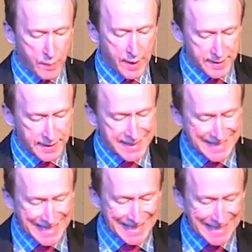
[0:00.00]

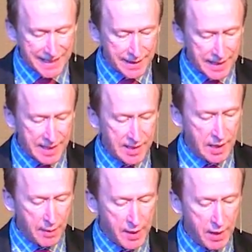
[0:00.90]
succeed in
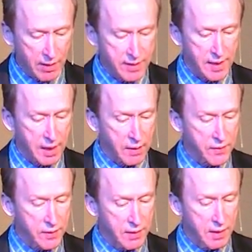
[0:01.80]
numbing ourselves
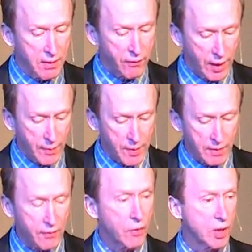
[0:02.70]
from it
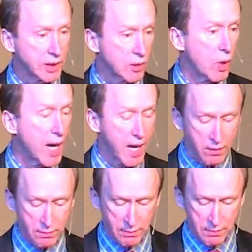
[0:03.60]
for a little while,
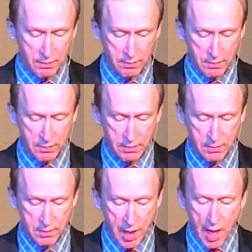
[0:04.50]

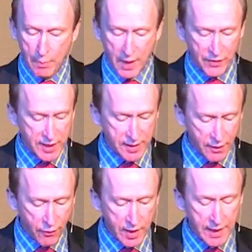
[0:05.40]
but the
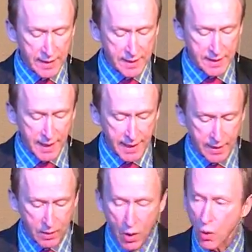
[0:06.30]
suffering inside
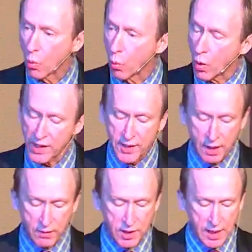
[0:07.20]
wants our
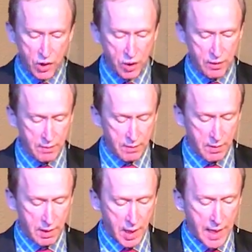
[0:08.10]
attention,
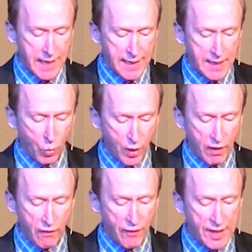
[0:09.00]
and it will
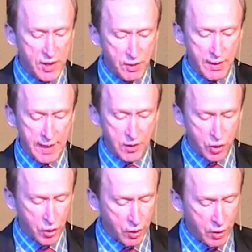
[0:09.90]
fester and
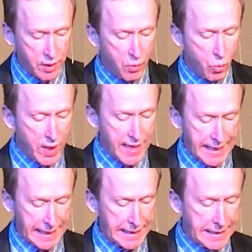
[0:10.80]
churn away
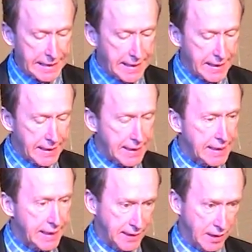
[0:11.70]

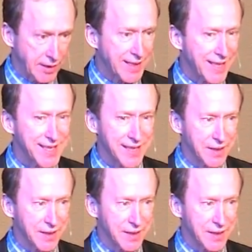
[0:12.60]
until it gets it.